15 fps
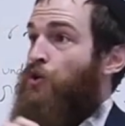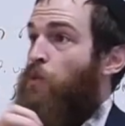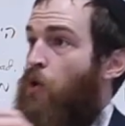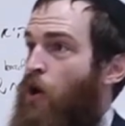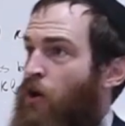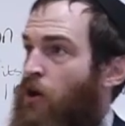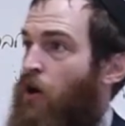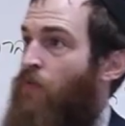to
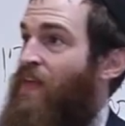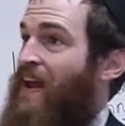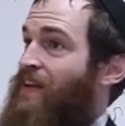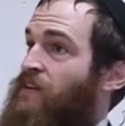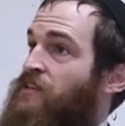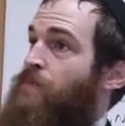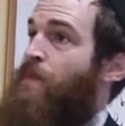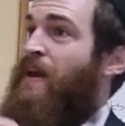work on that
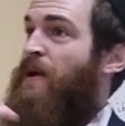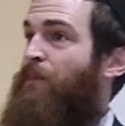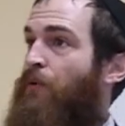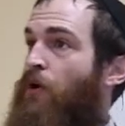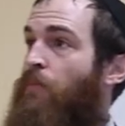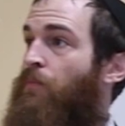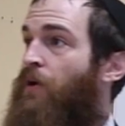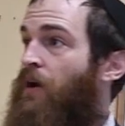and to make
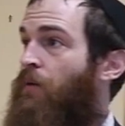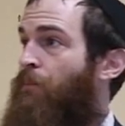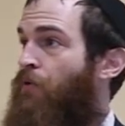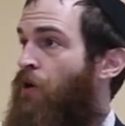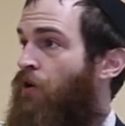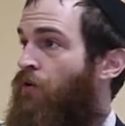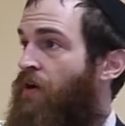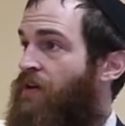prog-
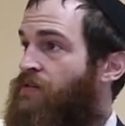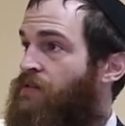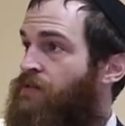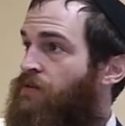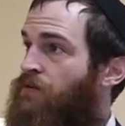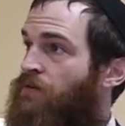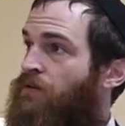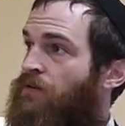
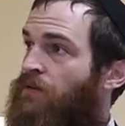progress.